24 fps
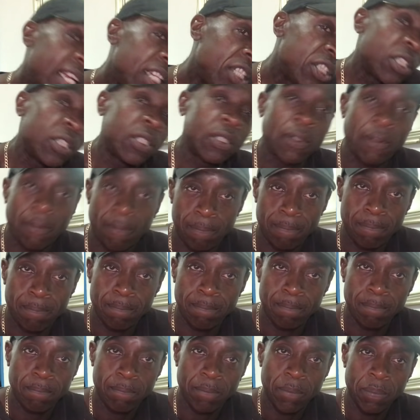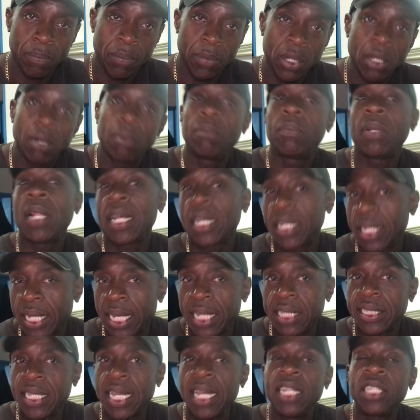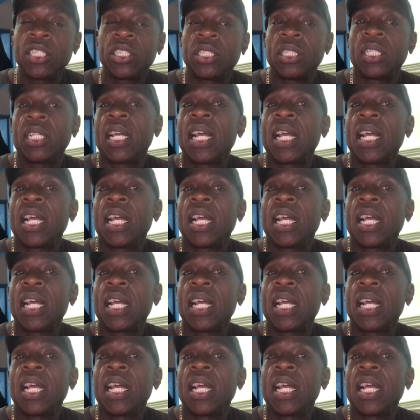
Asian. Black against Asian.